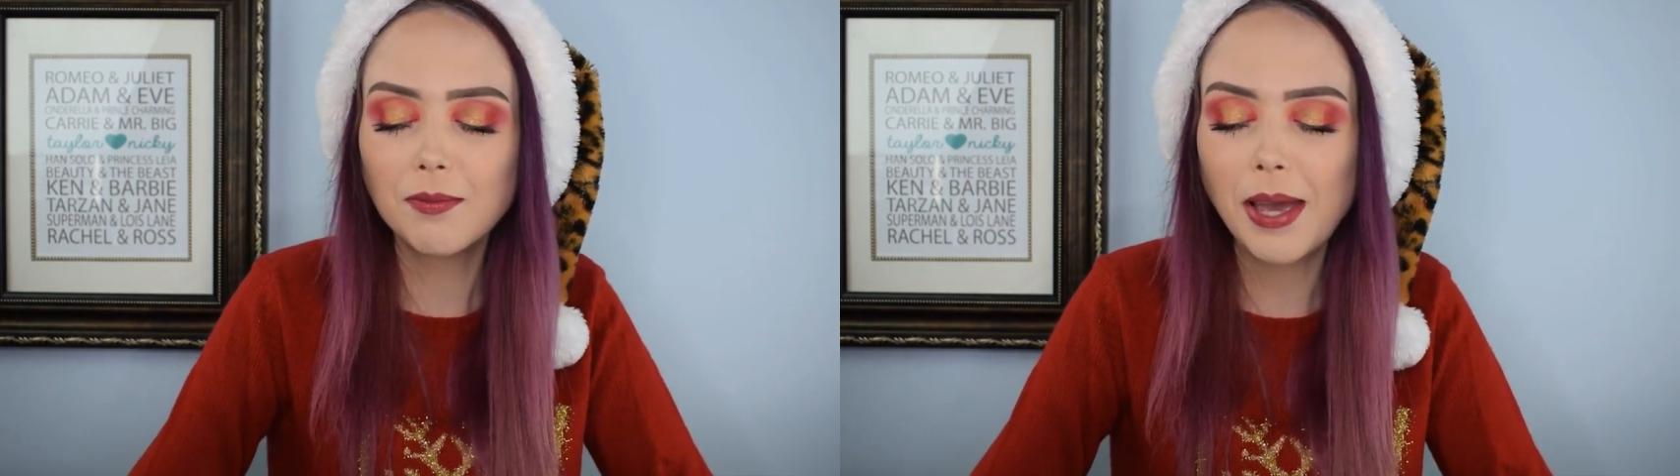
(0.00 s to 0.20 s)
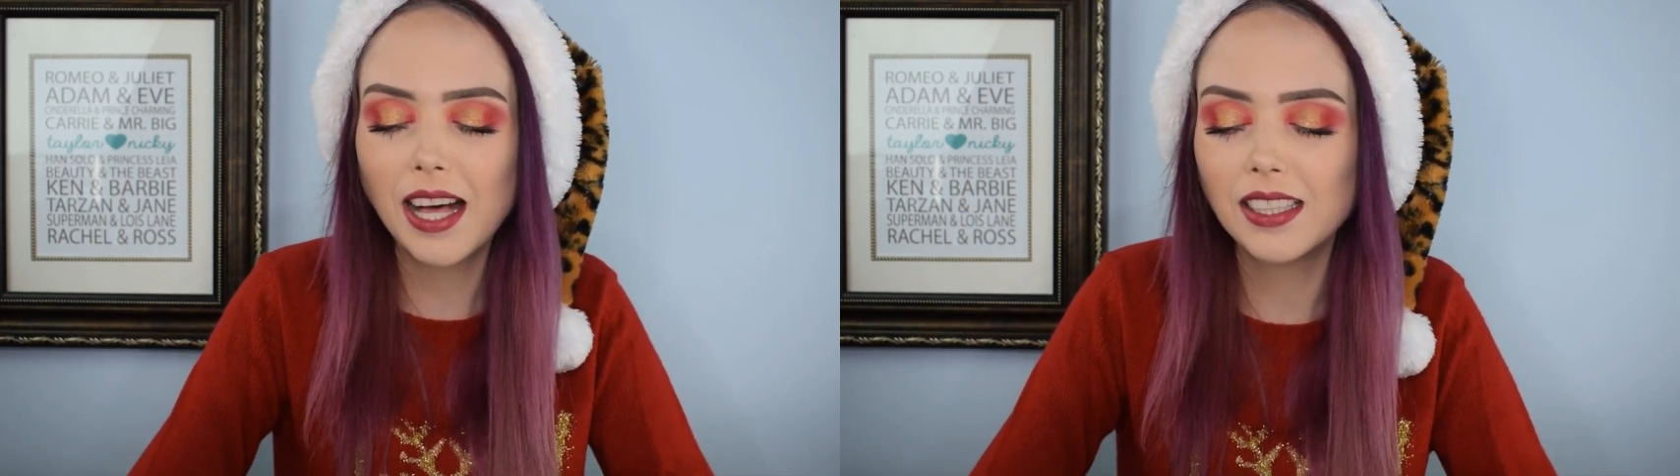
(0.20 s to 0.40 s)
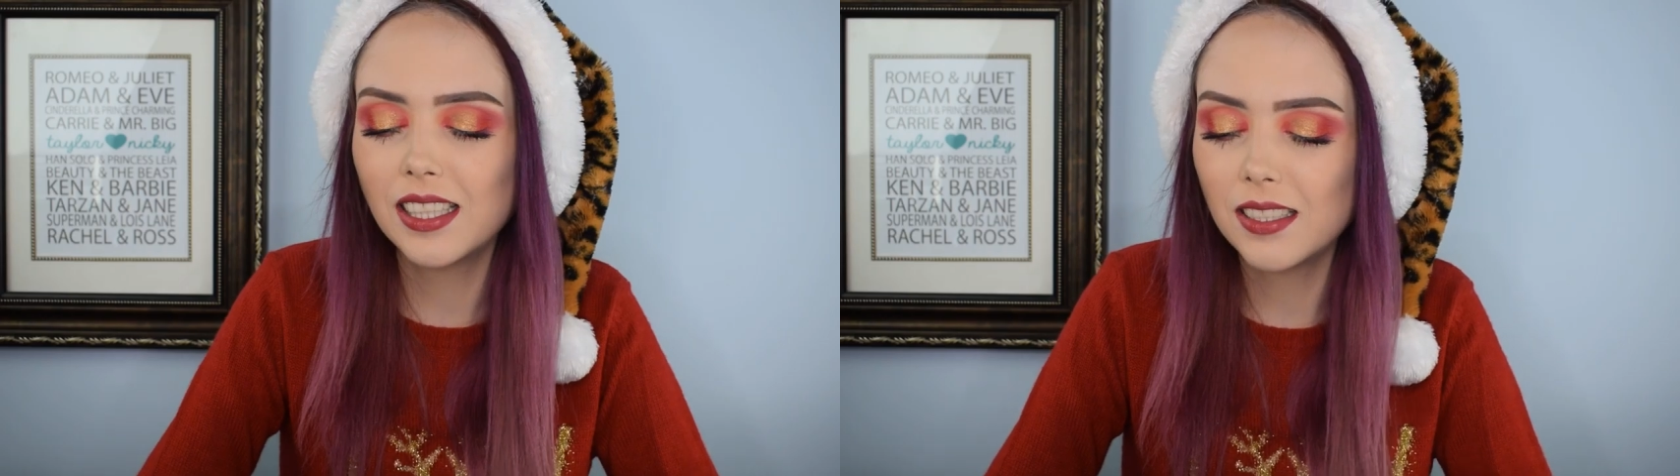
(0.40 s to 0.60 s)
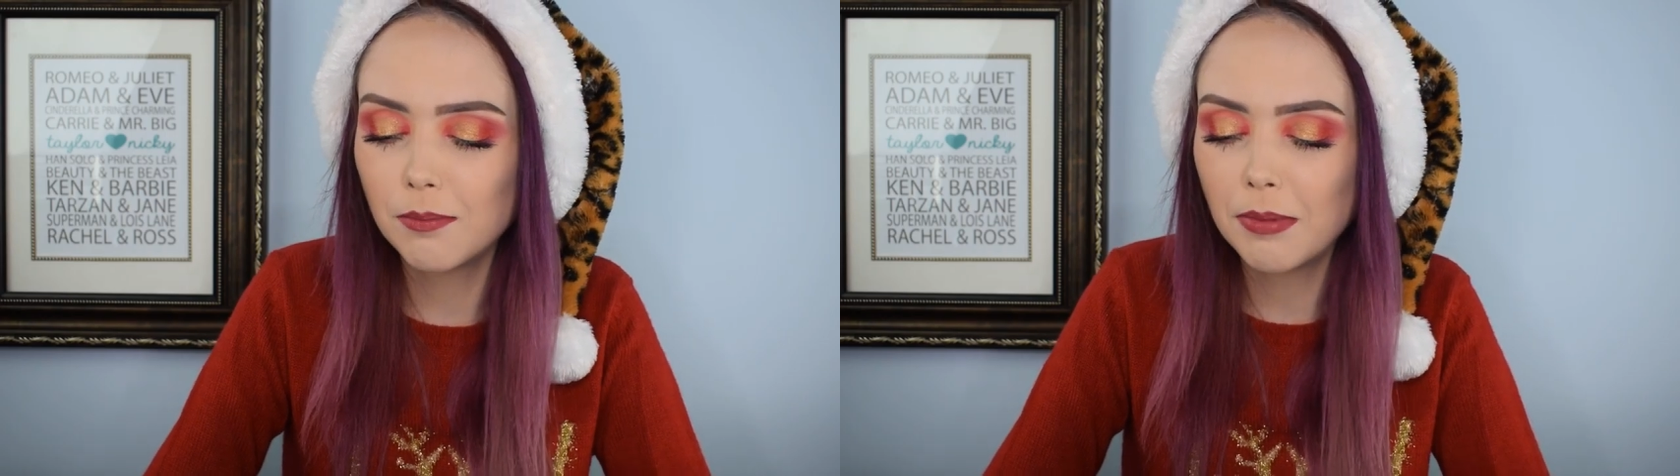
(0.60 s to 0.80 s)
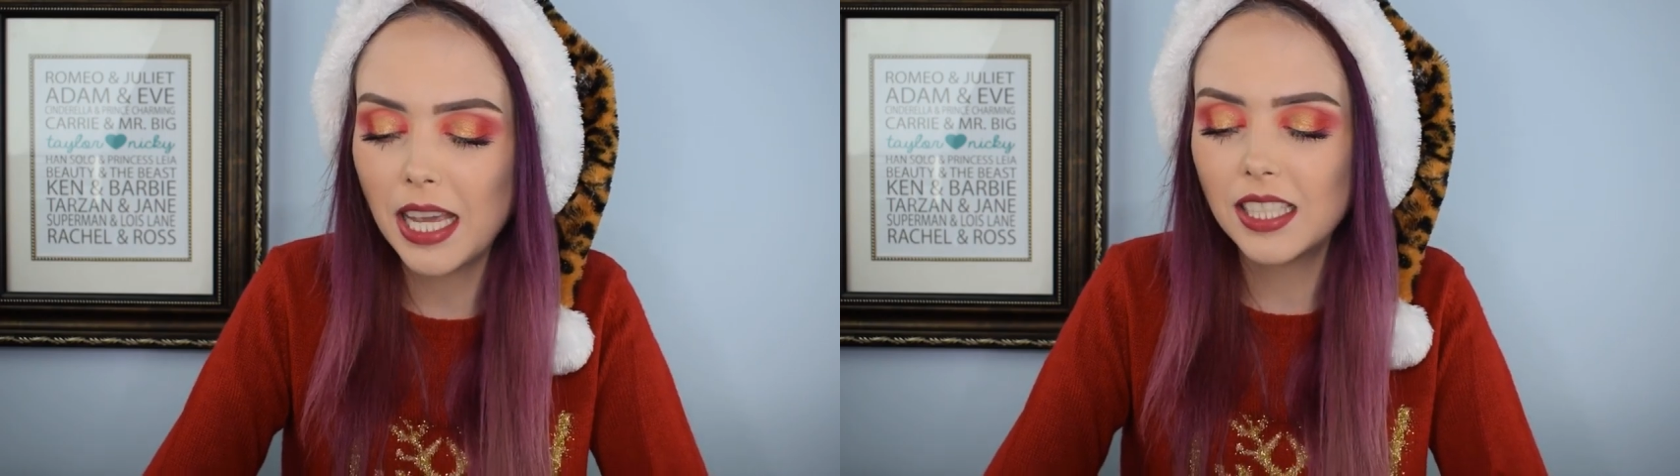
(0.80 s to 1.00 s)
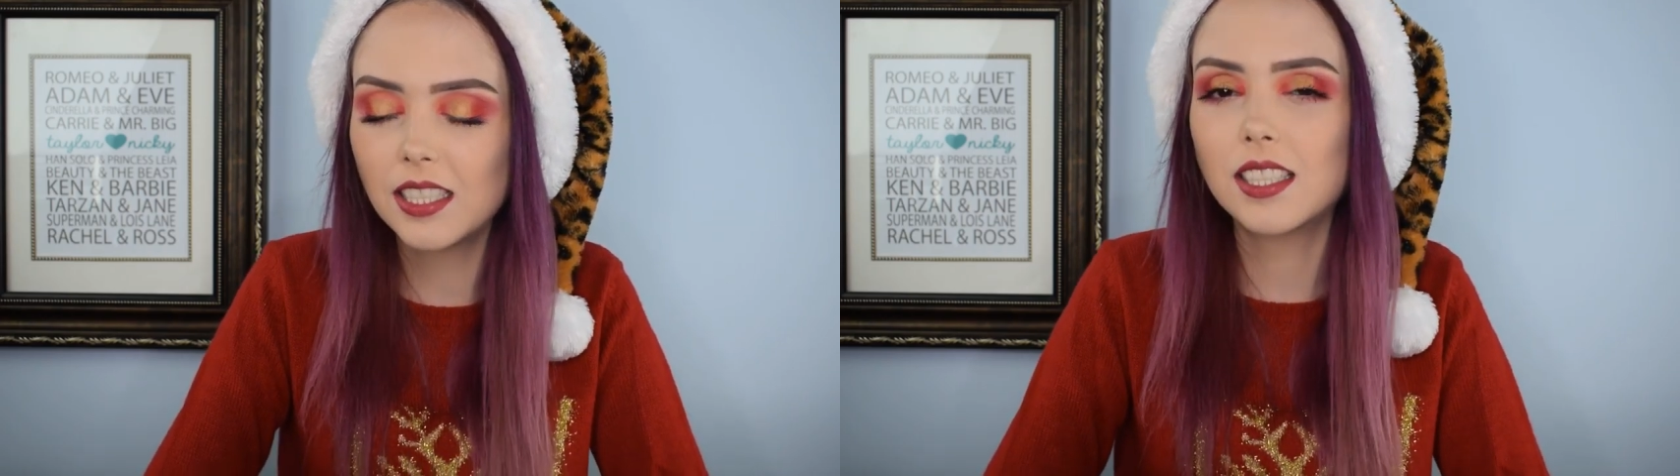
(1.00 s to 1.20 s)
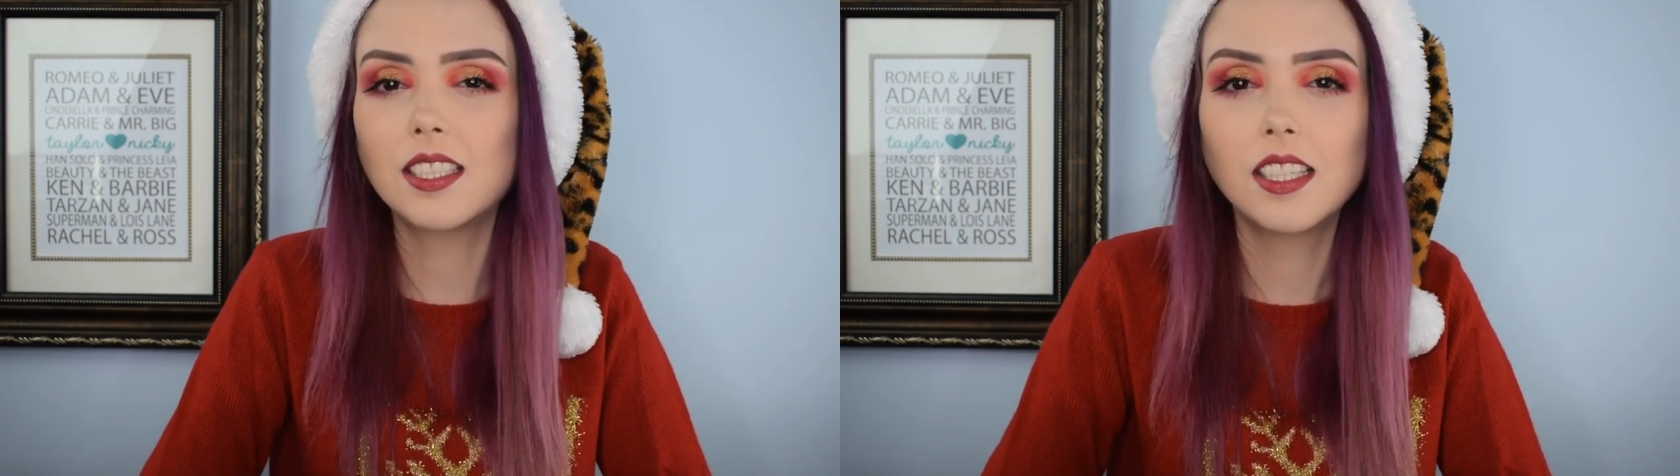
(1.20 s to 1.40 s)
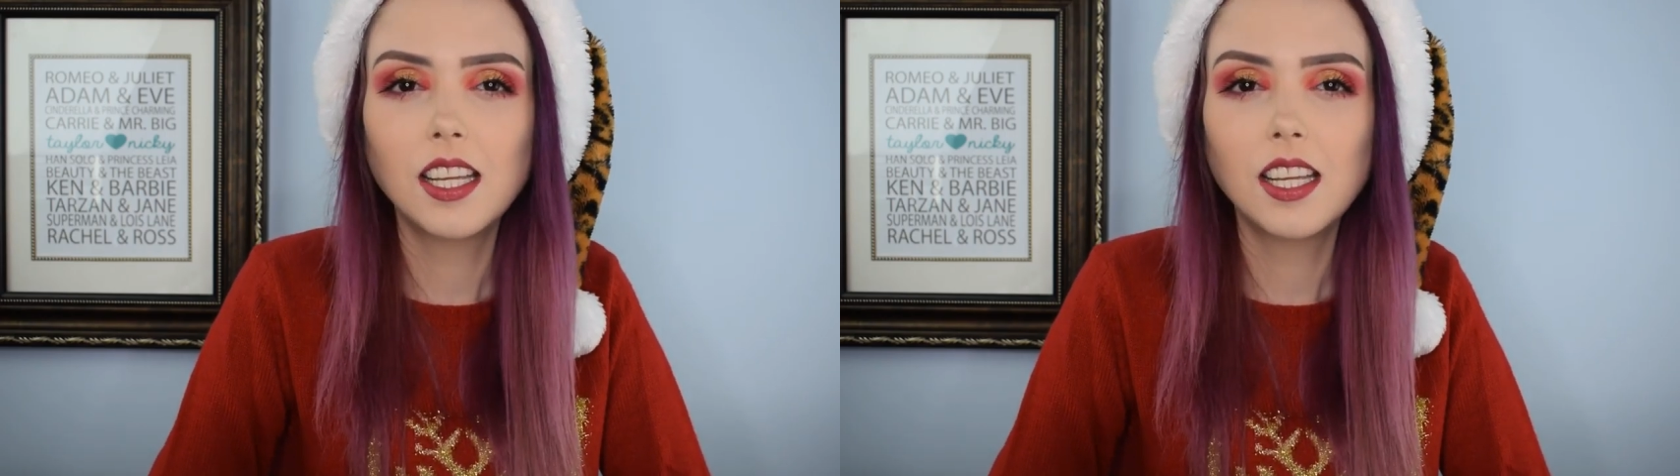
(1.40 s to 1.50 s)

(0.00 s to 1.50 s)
palette base.